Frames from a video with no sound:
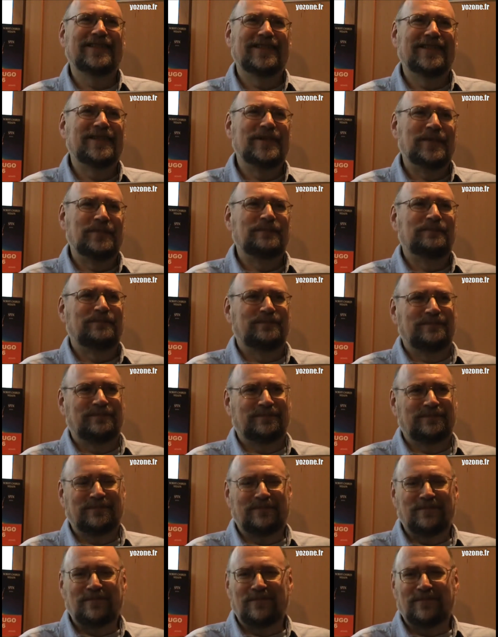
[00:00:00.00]

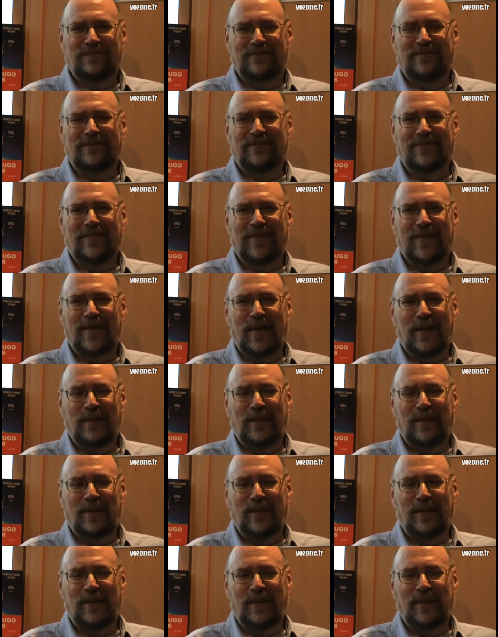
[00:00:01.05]
(silence)